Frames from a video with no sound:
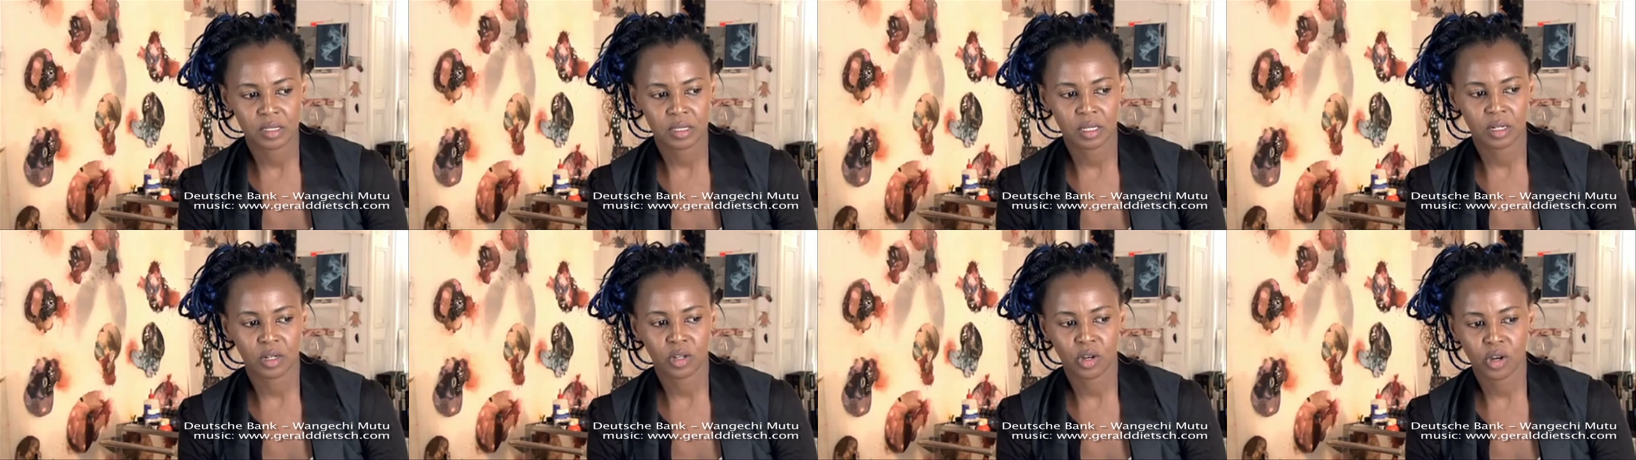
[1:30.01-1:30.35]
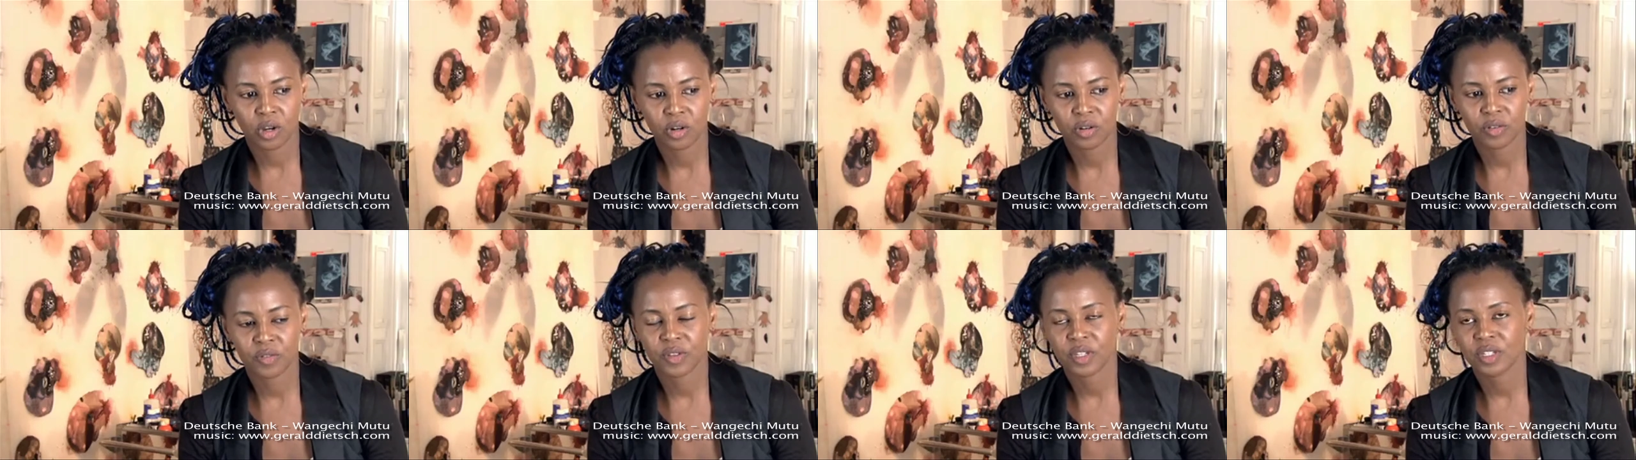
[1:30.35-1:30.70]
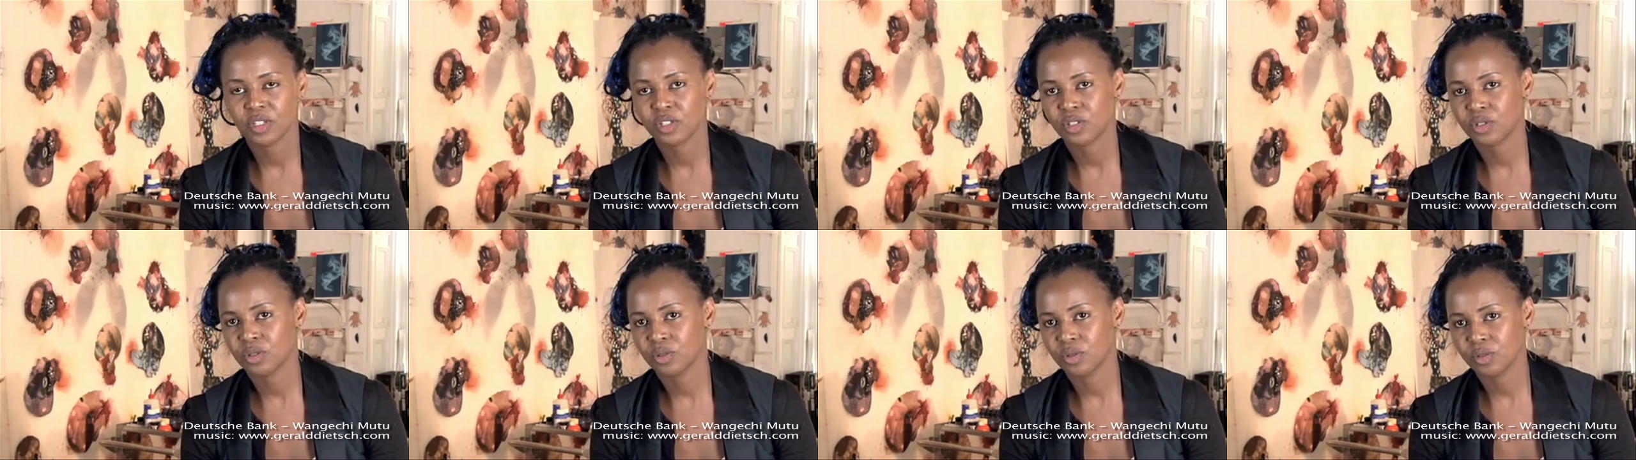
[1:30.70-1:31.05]
is a lot of
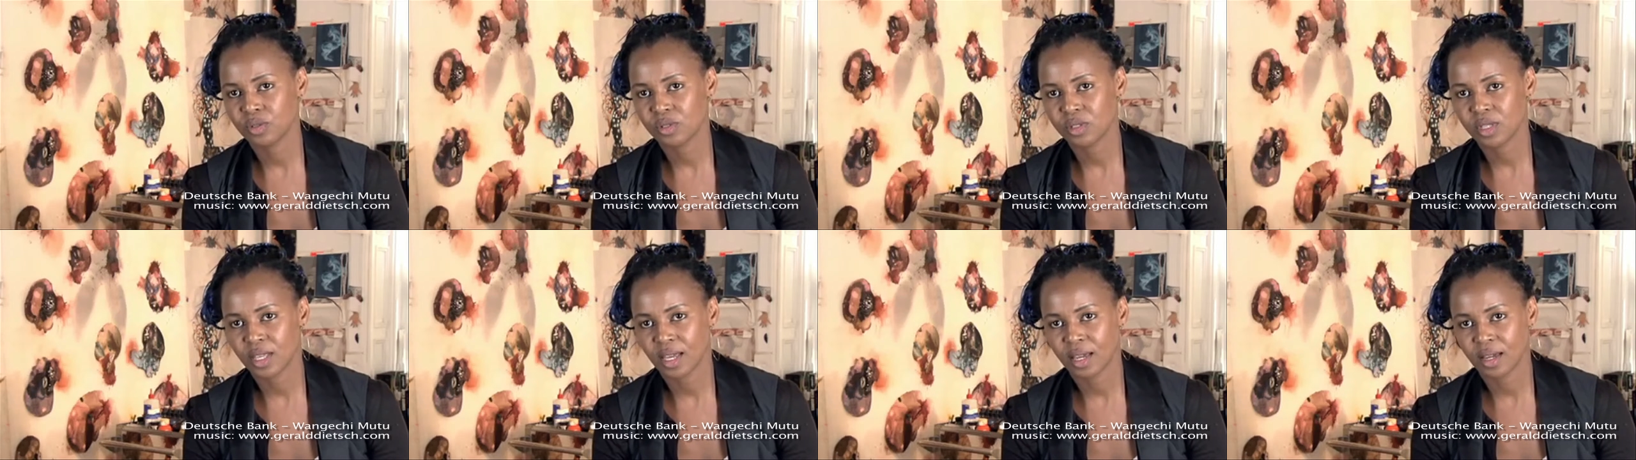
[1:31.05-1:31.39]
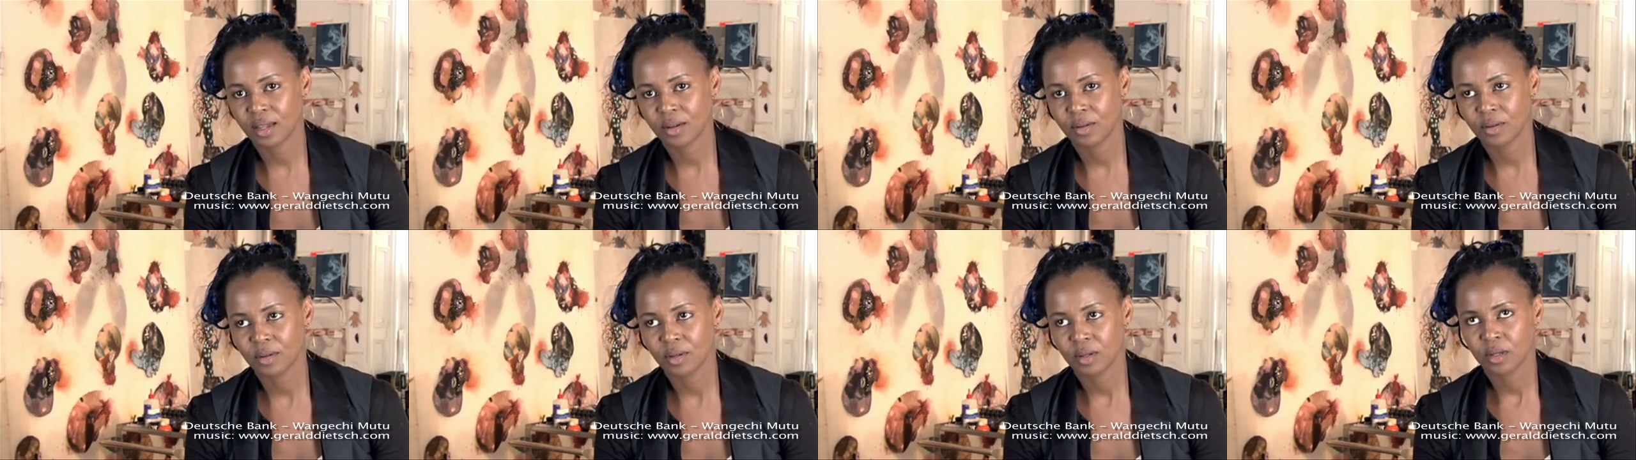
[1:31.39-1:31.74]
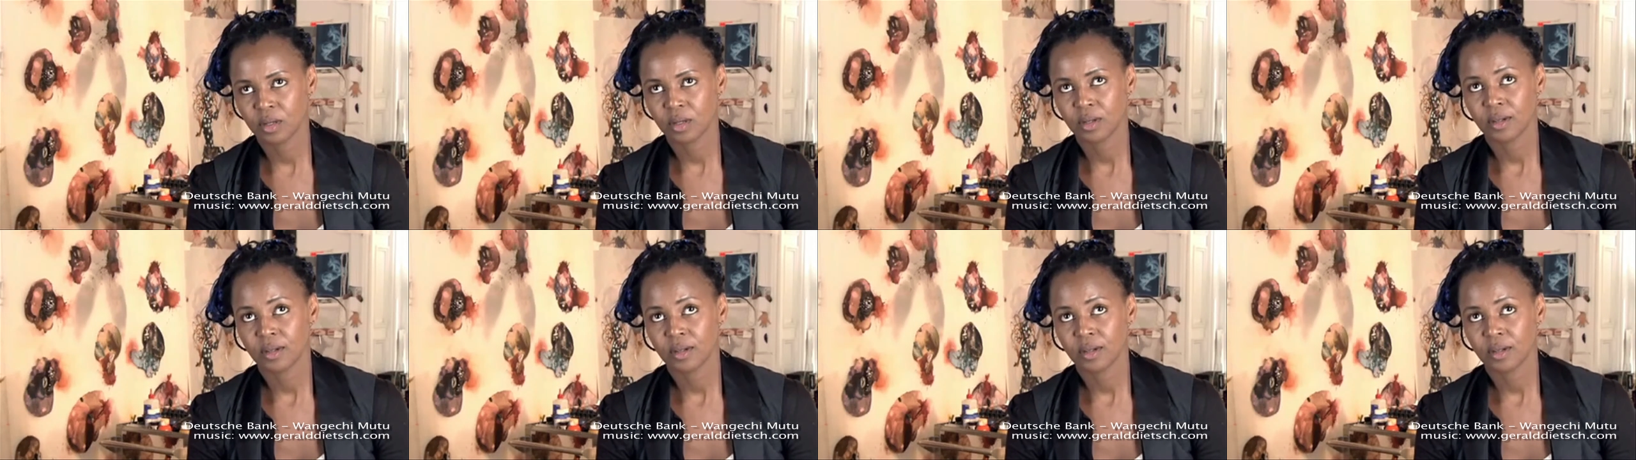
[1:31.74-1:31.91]
issues that